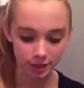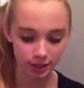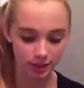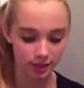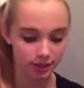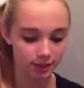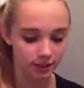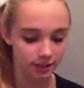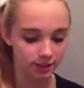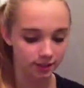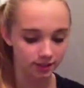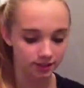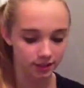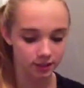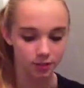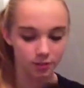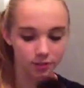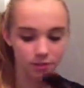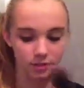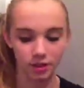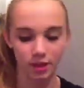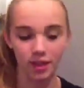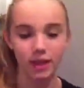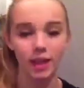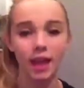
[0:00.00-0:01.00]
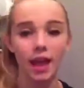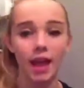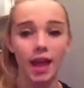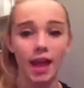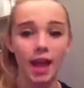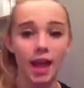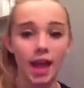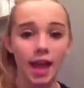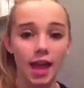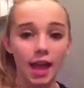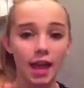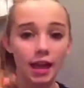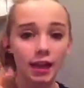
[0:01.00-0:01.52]
in Cookie
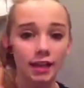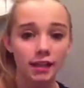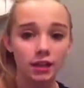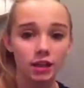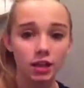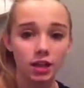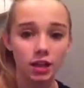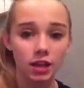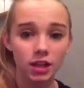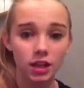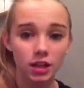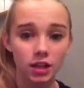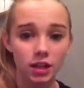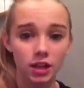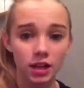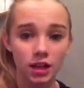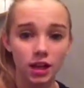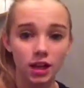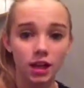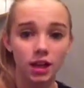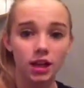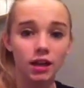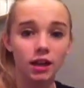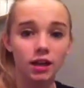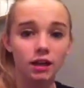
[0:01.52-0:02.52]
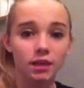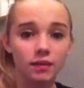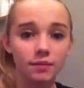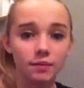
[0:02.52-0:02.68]
and a